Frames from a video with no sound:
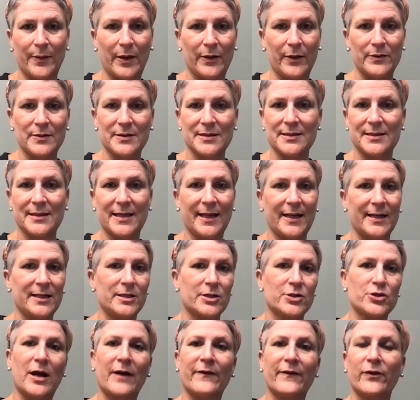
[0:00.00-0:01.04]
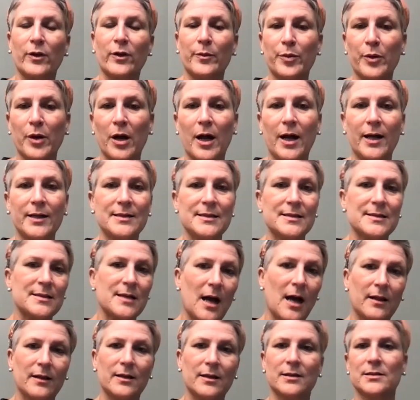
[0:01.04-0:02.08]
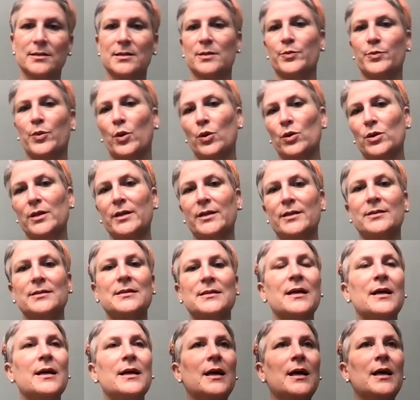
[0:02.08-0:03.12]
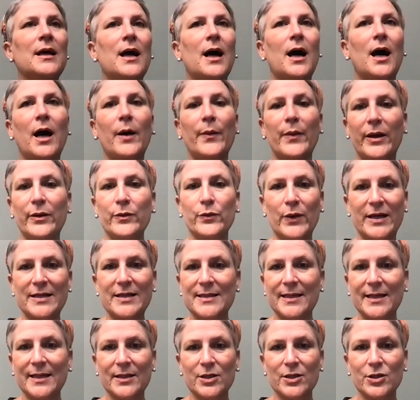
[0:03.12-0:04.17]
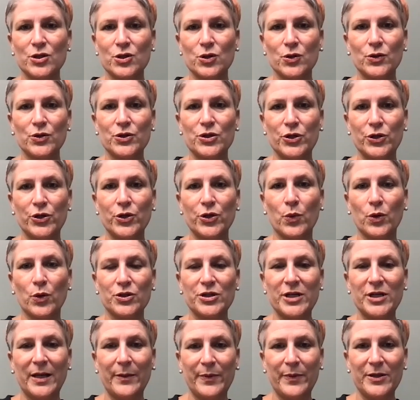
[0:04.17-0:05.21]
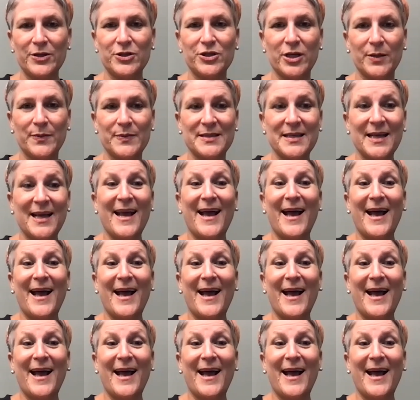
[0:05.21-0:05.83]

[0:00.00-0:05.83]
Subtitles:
I was getting to travel abroad to Scotland, to Poland, and racing at the Junior World Championships.